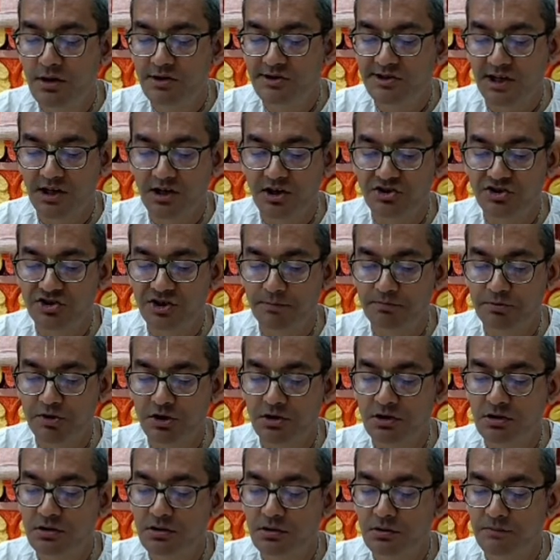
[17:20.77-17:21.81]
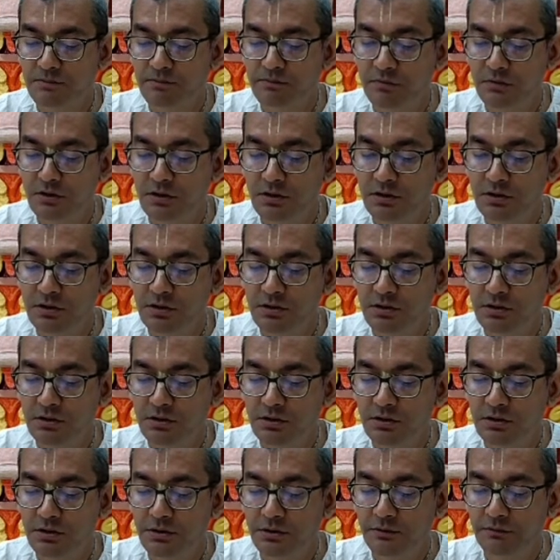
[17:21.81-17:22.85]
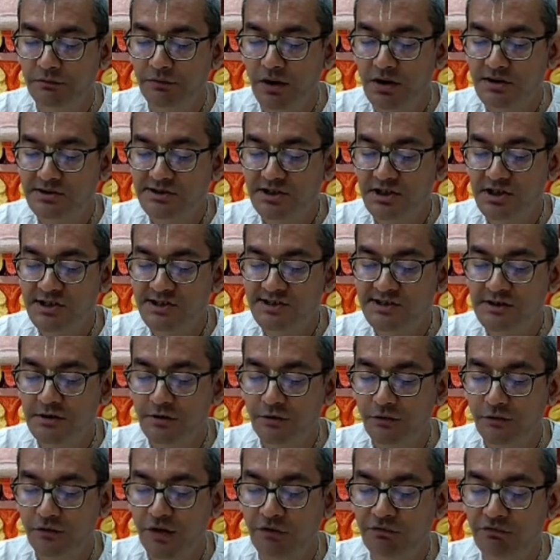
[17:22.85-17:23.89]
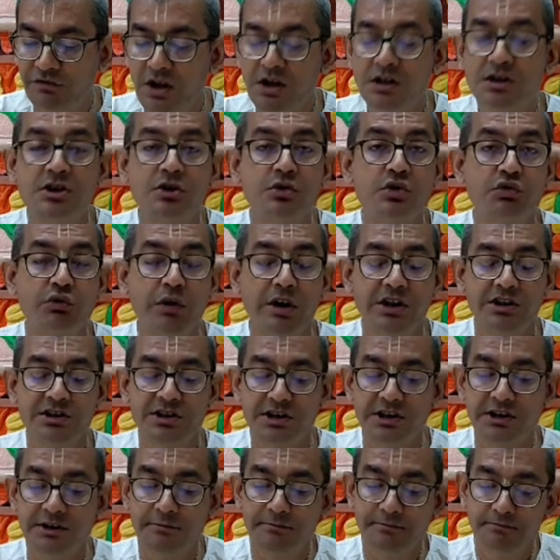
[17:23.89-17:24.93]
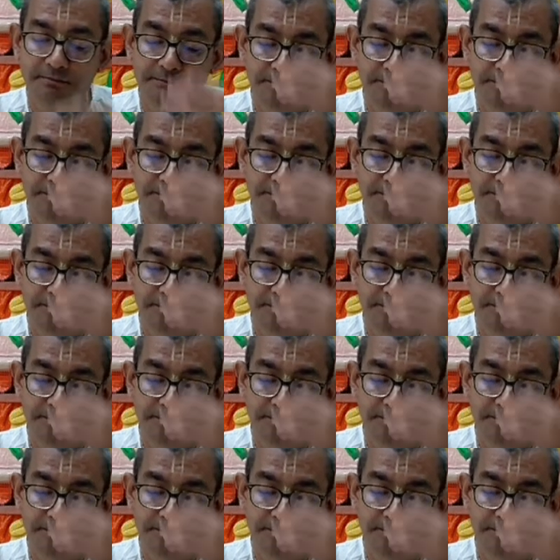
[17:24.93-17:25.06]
2nd chapter, verses 15 through 23.